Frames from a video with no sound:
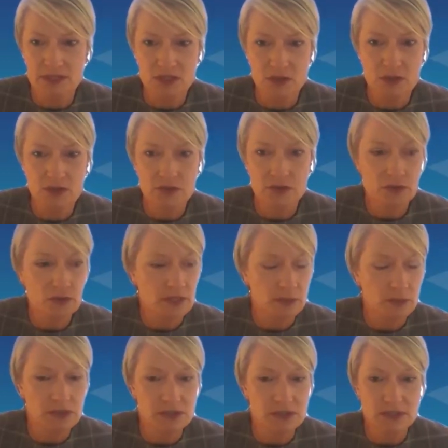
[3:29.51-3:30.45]
So I thought
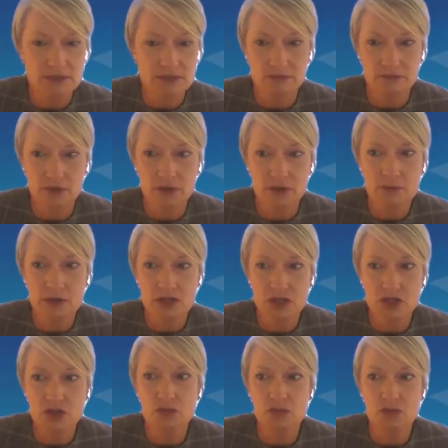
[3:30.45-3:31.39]
it was very much
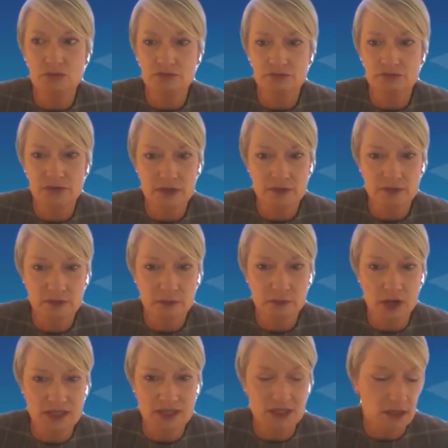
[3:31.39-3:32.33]
a good fit for
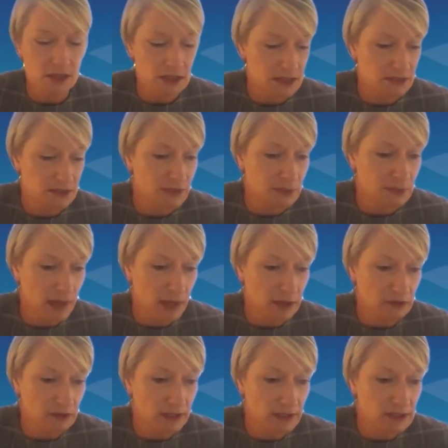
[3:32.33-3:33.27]
my scientific
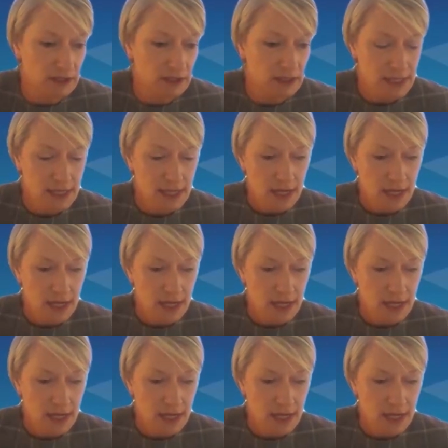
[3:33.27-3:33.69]
background.